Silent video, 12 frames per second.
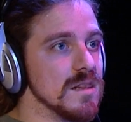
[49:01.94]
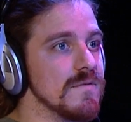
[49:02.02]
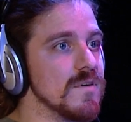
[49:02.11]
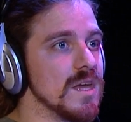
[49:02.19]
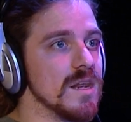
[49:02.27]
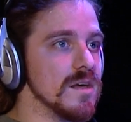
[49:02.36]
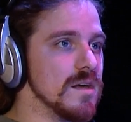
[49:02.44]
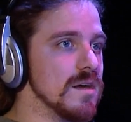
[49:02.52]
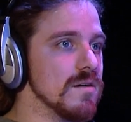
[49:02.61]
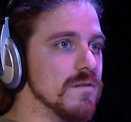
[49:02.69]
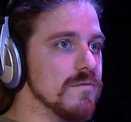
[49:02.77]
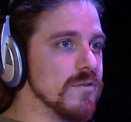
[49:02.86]
living in
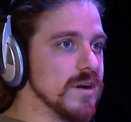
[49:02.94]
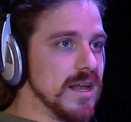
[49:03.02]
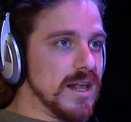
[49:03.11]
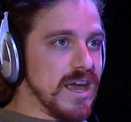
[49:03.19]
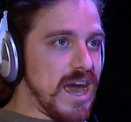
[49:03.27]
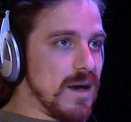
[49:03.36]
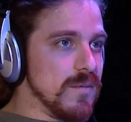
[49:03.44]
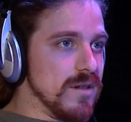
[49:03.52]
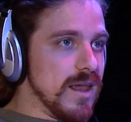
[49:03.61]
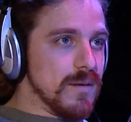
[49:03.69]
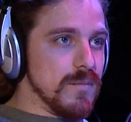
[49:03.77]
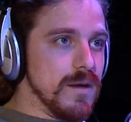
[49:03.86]
a friggin' cabin,
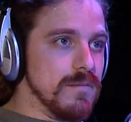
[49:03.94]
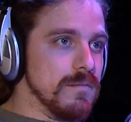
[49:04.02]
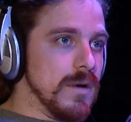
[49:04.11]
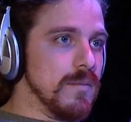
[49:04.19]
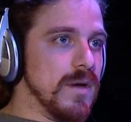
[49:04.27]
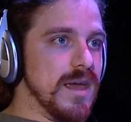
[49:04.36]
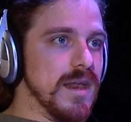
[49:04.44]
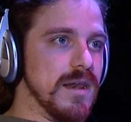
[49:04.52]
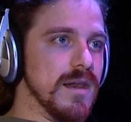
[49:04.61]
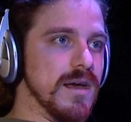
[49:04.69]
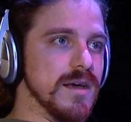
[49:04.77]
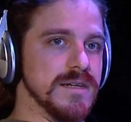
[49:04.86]
like my
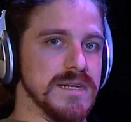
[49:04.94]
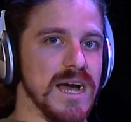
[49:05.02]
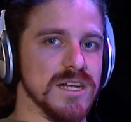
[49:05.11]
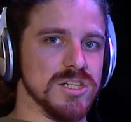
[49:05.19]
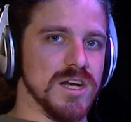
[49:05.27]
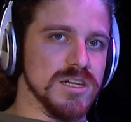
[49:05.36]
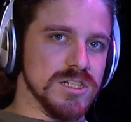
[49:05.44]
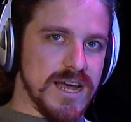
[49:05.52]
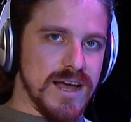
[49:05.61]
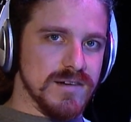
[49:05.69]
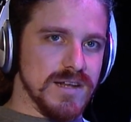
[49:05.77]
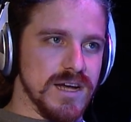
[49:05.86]
man Don John, shout
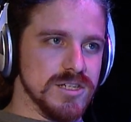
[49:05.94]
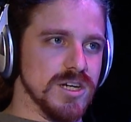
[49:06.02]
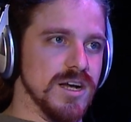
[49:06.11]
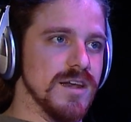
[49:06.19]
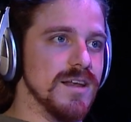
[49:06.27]
out Don John.